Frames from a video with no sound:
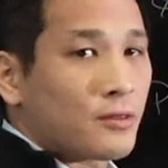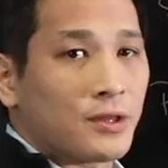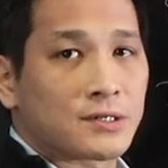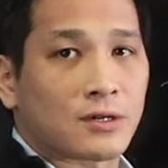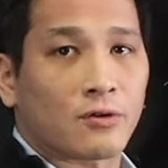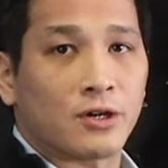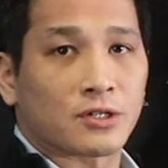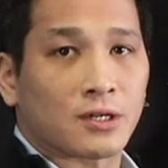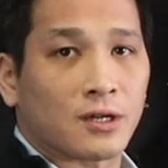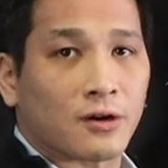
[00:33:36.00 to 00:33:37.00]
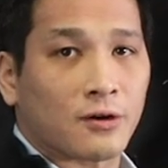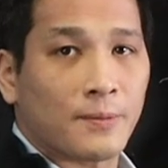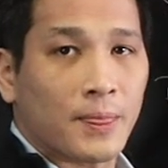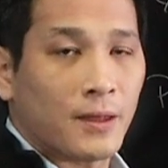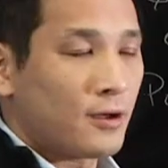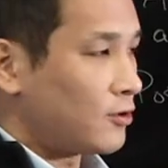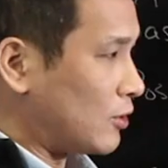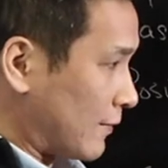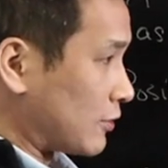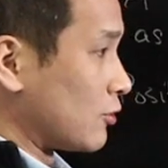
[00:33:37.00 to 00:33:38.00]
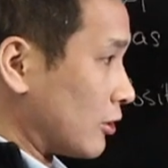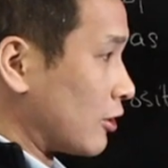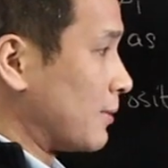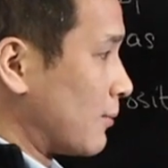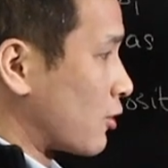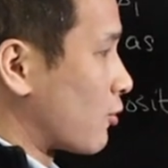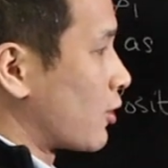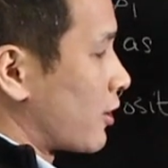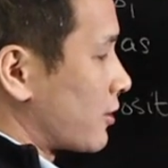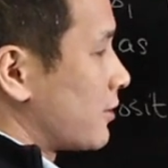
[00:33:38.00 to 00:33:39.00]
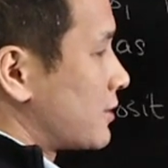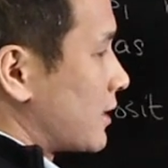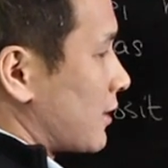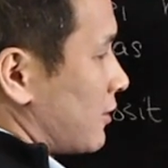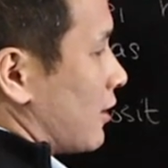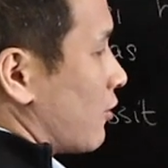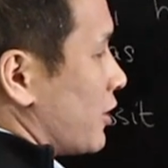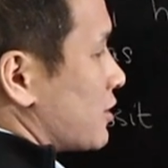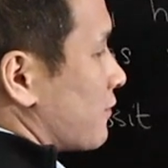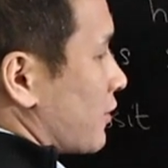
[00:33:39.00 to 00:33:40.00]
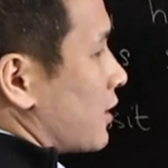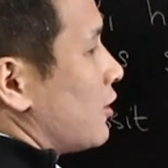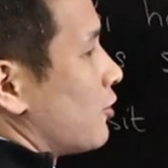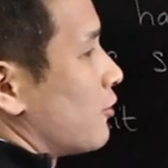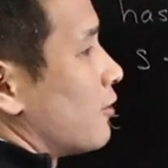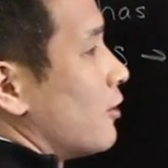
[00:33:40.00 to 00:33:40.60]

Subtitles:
this equation here. You have to do a little bit more work to get the equation for q,